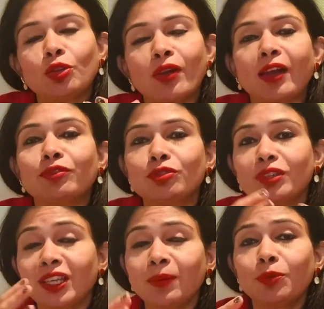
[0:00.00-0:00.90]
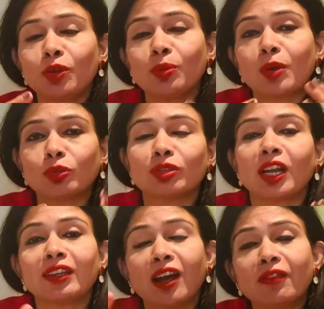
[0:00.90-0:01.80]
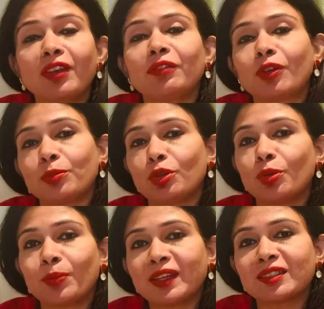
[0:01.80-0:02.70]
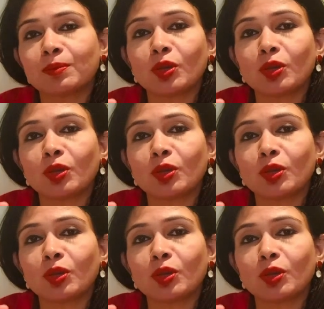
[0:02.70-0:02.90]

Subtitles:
you have to keep your mouthguard away from your pets,